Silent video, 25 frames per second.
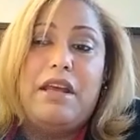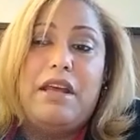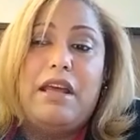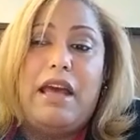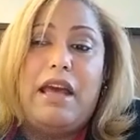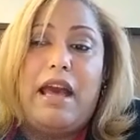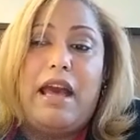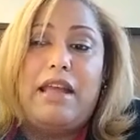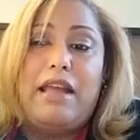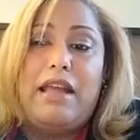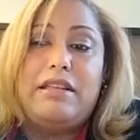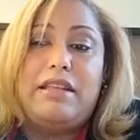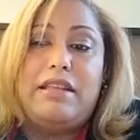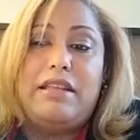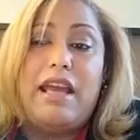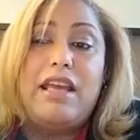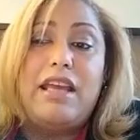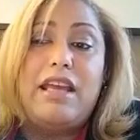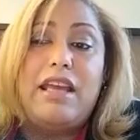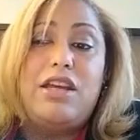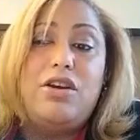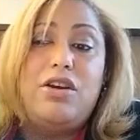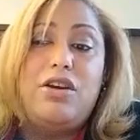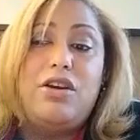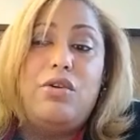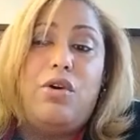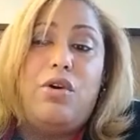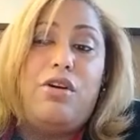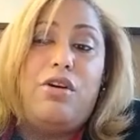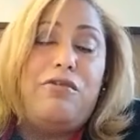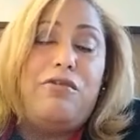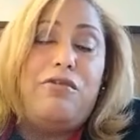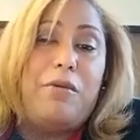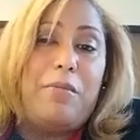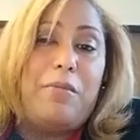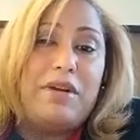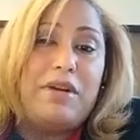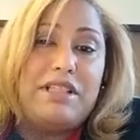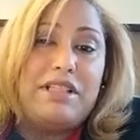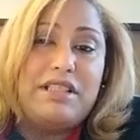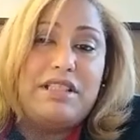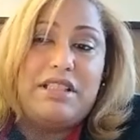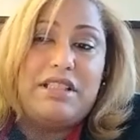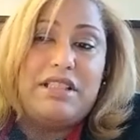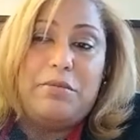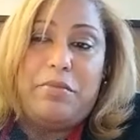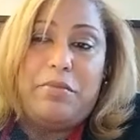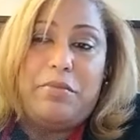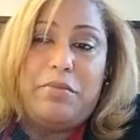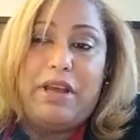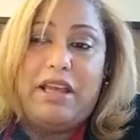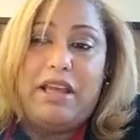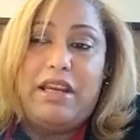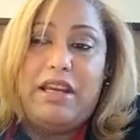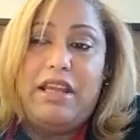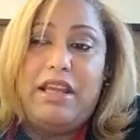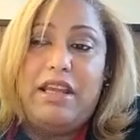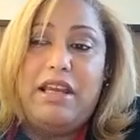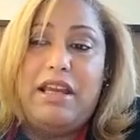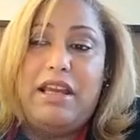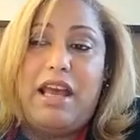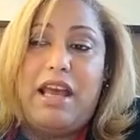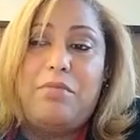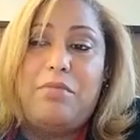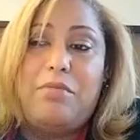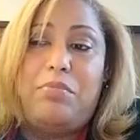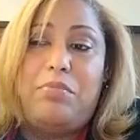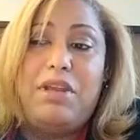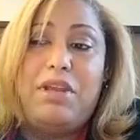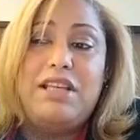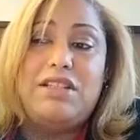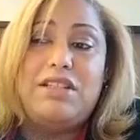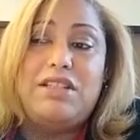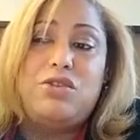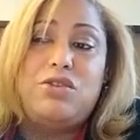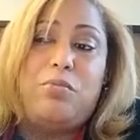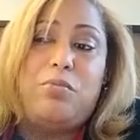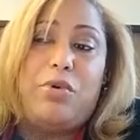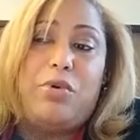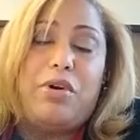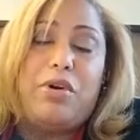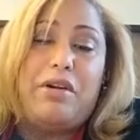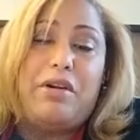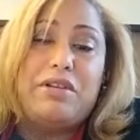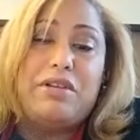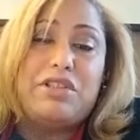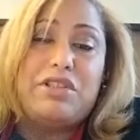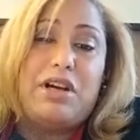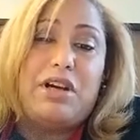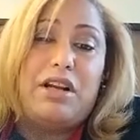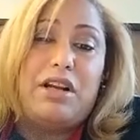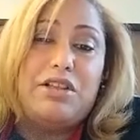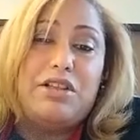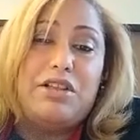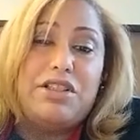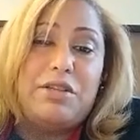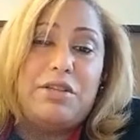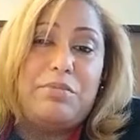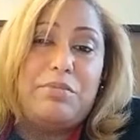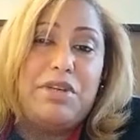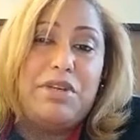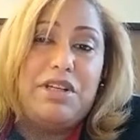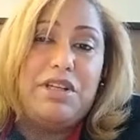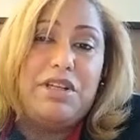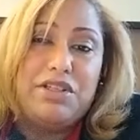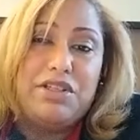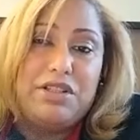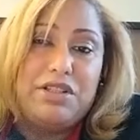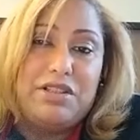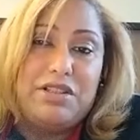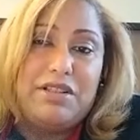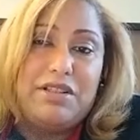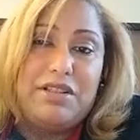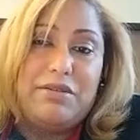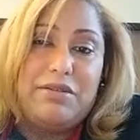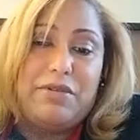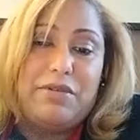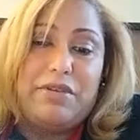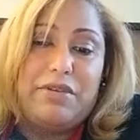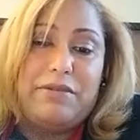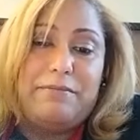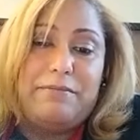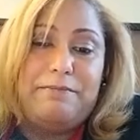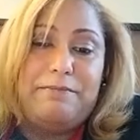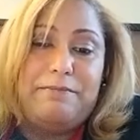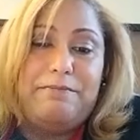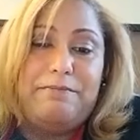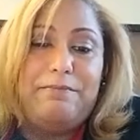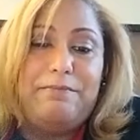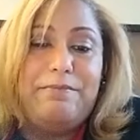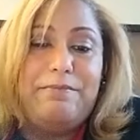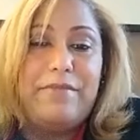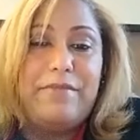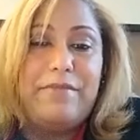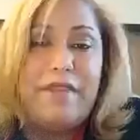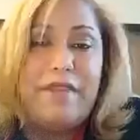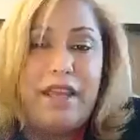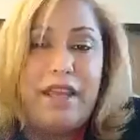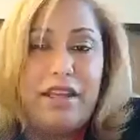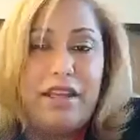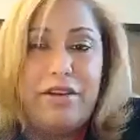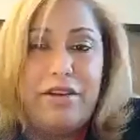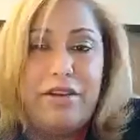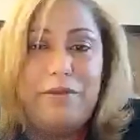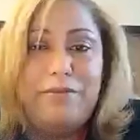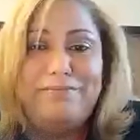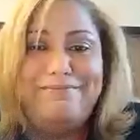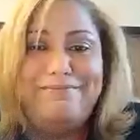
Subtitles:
And thank you all for participating, and please support our scholarship initiatives. Thank you.